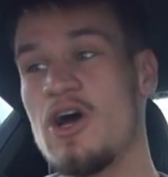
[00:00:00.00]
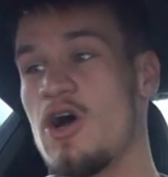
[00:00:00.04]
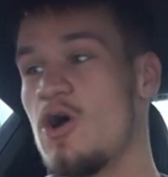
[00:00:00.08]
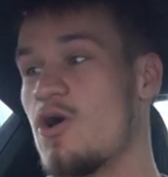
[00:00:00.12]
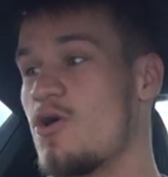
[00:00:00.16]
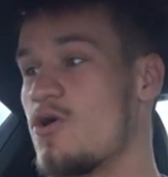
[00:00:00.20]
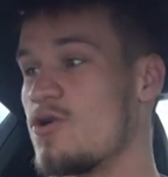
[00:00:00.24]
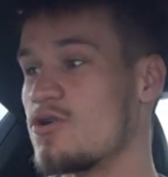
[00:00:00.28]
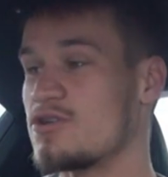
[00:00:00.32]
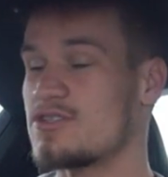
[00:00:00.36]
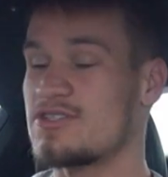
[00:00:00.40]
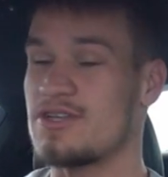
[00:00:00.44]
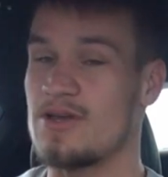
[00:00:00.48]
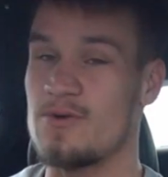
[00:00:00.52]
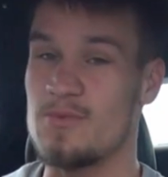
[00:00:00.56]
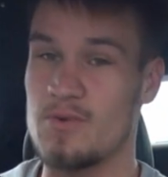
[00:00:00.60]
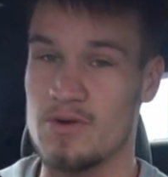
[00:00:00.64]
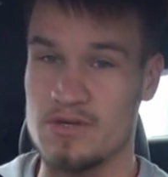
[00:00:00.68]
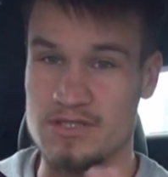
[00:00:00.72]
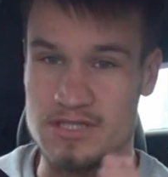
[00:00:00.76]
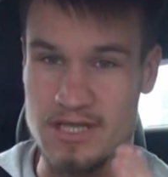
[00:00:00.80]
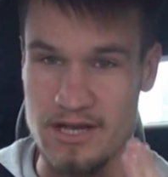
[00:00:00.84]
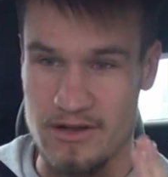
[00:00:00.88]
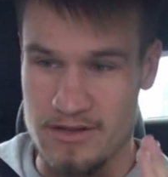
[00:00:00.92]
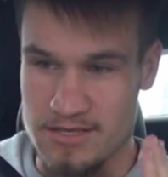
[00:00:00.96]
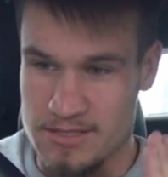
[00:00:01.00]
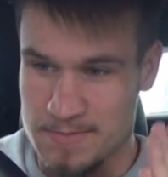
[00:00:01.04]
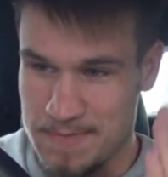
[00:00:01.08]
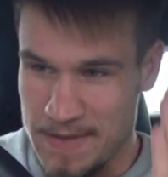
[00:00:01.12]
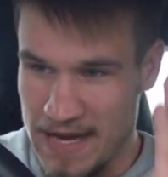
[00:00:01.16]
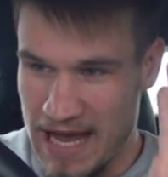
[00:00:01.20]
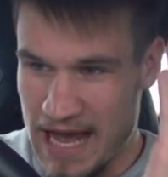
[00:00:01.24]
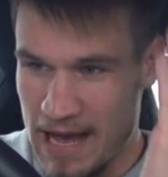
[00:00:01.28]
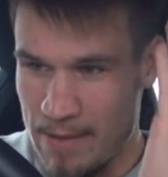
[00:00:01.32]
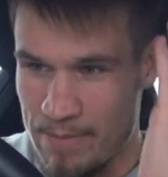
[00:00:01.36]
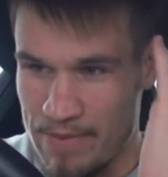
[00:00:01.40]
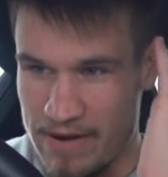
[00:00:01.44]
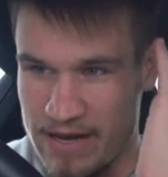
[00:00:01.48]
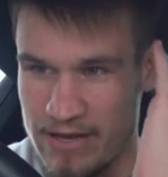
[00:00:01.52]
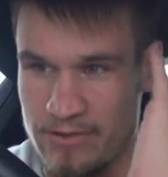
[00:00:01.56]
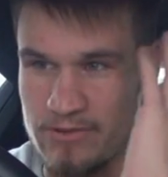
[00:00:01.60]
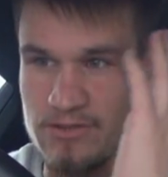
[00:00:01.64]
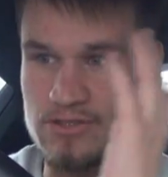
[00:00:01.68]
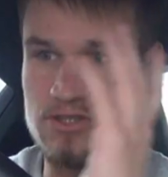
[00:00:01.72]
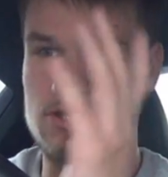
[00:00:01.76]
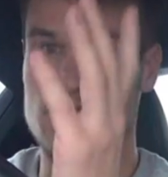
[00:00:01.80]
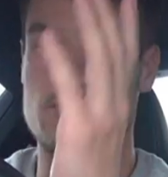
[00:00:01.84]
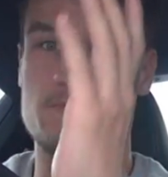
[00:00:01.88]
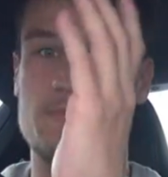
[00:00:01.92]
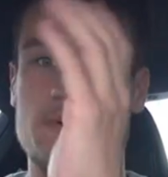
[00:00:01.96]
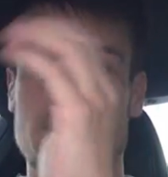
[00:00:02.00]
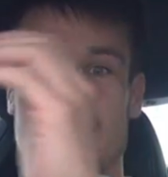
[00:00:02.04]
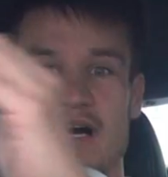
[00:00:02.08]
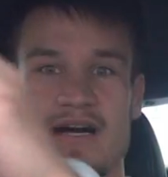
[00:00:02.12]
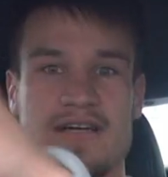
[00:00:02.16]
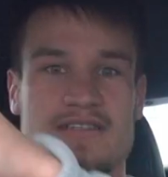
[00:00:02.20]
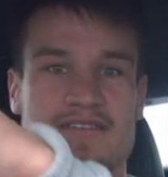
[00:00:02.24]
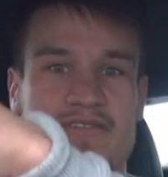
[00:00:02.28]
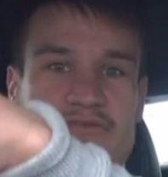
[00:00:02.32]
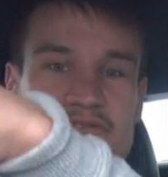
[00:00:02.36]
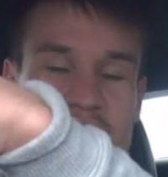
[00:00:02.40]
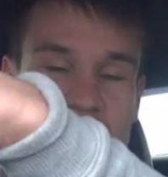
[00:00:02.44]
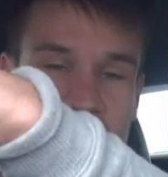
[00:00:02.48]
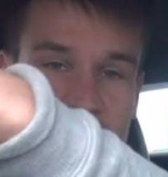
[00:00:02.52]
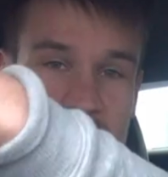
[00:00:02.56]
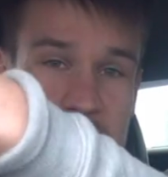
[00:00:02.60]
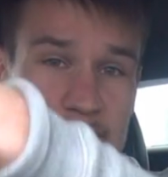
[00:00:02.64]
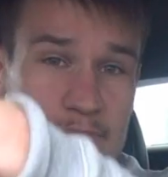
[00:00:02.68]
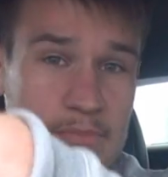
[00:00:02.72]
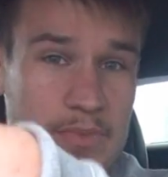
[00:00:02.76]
also what's going to be happening on Supercars of London,